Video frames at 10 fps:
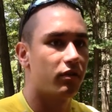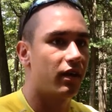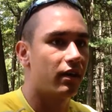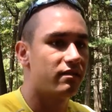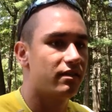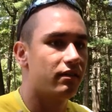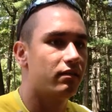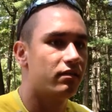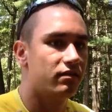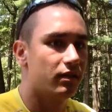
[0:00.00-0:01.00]
and kind of see
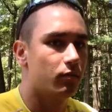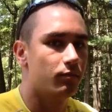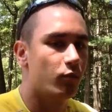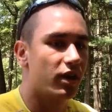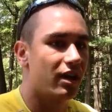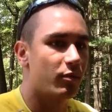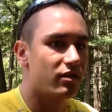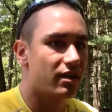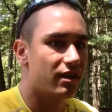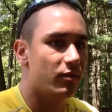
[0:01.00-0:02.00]
see what kind of
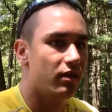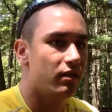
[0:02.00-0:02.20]
person I am.